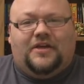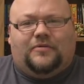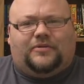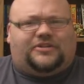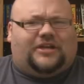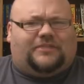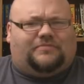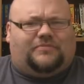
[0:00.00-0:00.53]

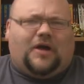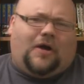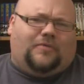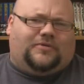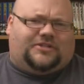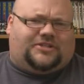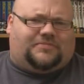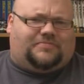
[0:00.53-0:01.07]
which I thought
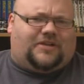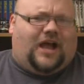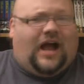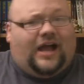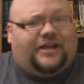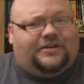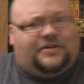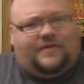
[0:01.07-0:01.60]
was
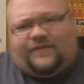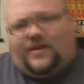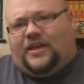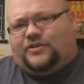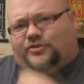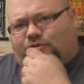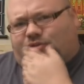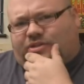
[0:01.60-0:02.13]
kind of
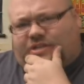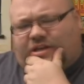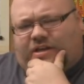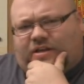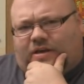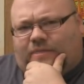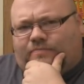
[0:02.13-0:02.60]
interesting.